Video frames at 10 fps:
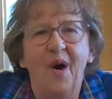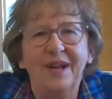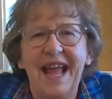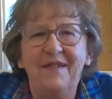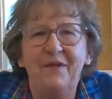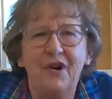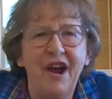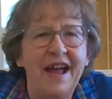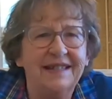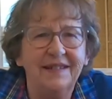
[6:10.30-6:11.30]
Okay, for
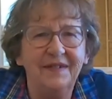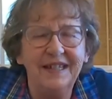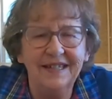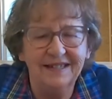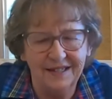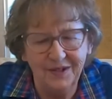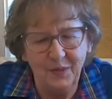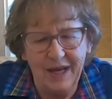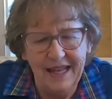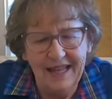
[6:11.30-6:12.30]
our activities
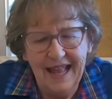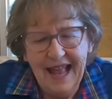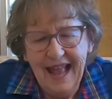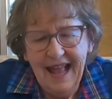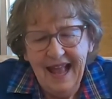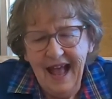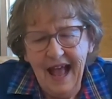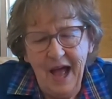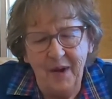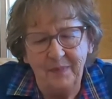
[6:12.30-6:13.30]
this week,
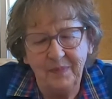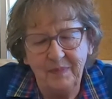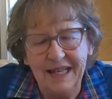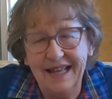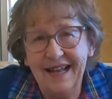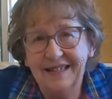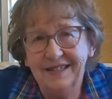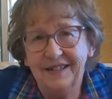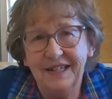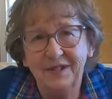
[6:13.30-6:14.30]

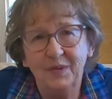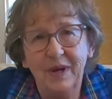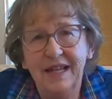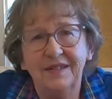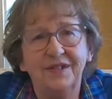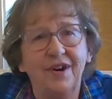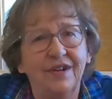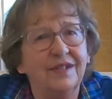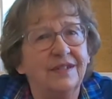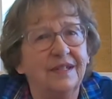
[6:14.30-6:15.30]
because this week
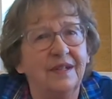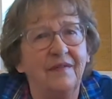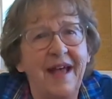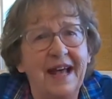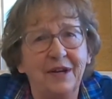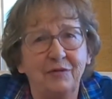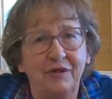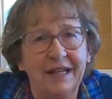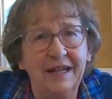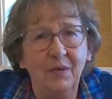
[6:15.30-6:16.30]
starts Nevada
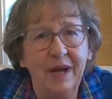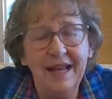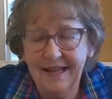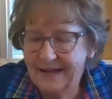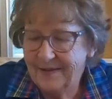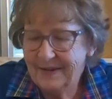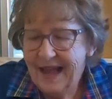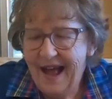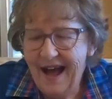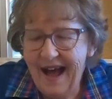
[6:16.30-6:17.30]
Reading Week,
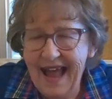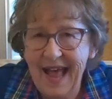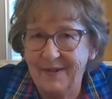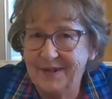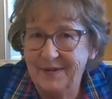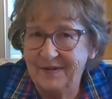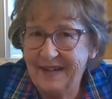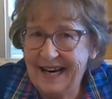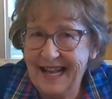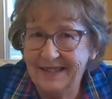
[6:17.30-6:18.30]
I have some
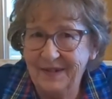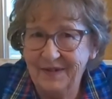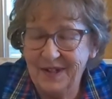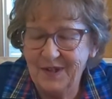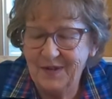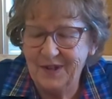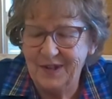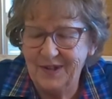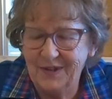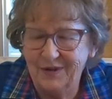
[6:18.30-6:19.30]
fun activities for
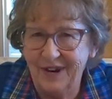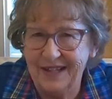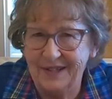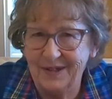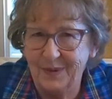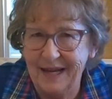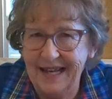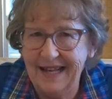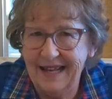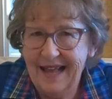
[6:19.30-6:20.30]
you to try this
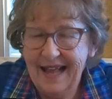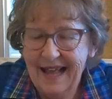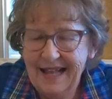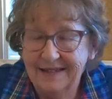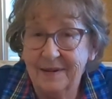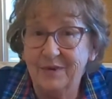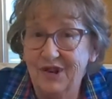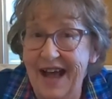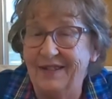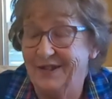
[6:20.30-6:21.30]
week. Some
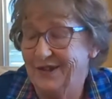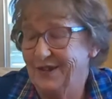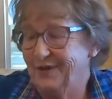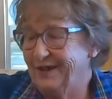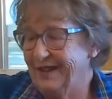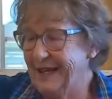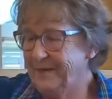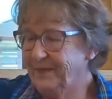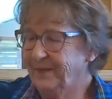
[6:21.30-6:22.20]
challenges, really.